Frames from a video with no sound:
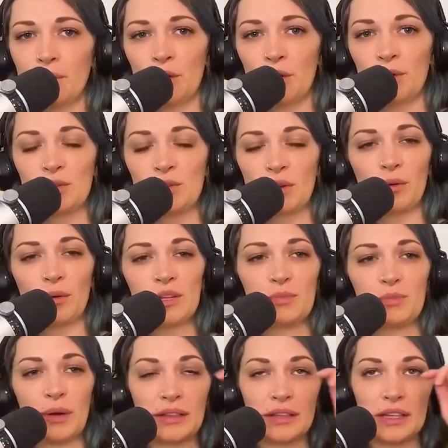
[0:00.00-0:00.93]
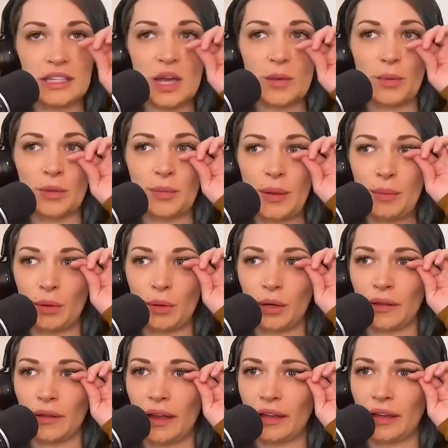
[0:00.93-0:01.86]
You know, and so I always bring this up with people
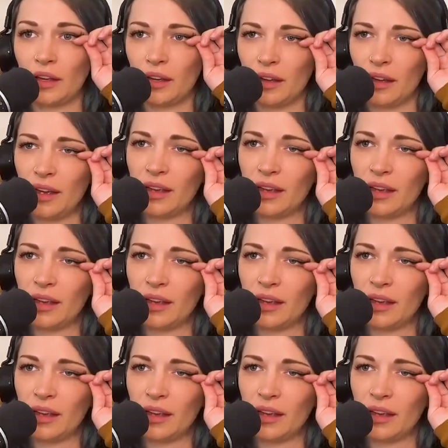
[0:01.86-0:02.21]
are like,